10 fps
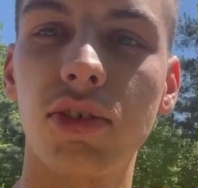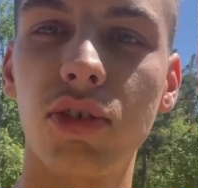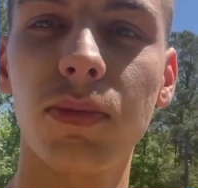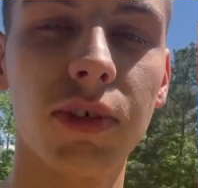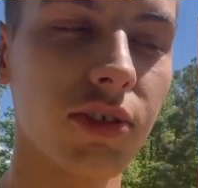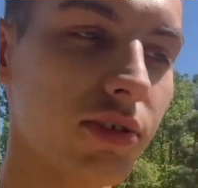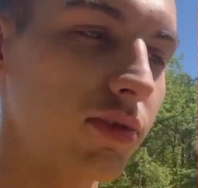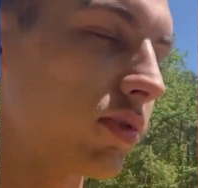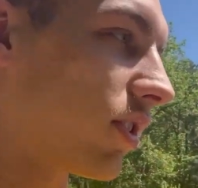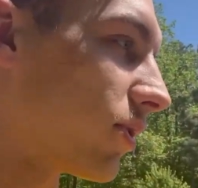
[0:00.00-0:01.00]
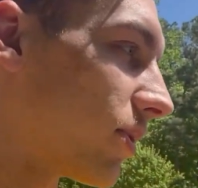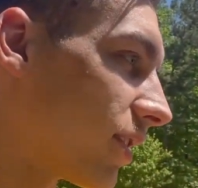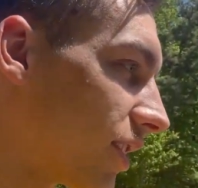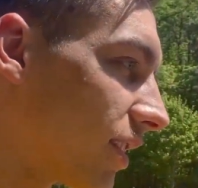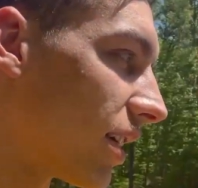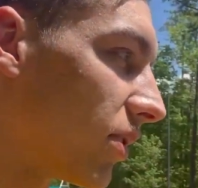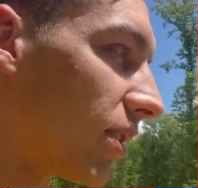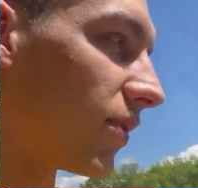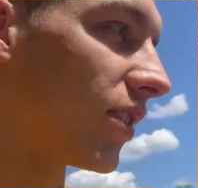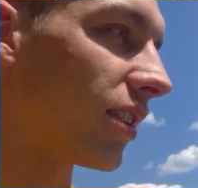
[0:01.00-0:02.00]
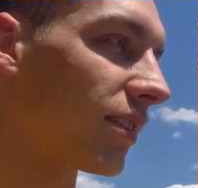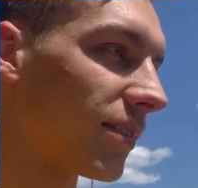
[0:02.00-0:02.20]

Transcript: too much is wrong with it. However,